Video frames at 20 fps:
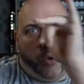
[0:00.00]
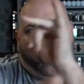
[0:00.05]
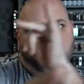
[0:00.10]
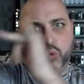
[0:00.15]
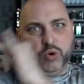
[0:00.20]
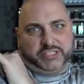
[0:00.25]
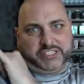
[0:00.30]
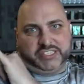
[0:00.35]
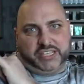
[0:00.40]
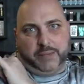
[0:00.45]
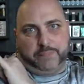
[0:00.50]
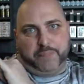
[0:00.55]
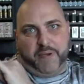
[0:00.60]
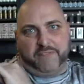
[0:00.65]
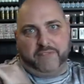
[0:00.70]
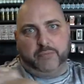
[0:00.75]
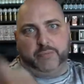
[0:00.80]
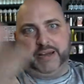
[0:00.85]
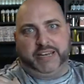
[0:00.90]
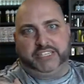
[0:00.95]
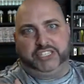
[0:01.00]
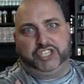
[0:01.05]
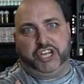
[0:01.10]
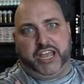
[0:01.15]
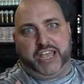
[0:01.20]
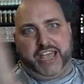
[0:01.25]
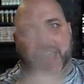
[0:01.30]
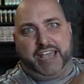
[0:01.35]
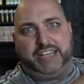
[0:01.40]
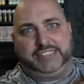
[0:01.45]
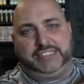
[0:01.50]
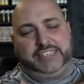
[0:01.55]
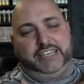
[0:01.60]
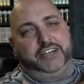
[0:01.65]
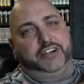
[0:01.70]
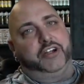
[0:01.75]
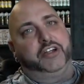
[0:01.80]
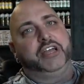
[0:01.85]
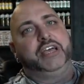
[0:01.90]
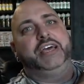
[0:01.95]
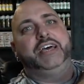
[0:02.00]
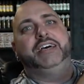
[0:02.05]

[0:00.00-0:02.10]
What's up, everybody? Jay Hayes here.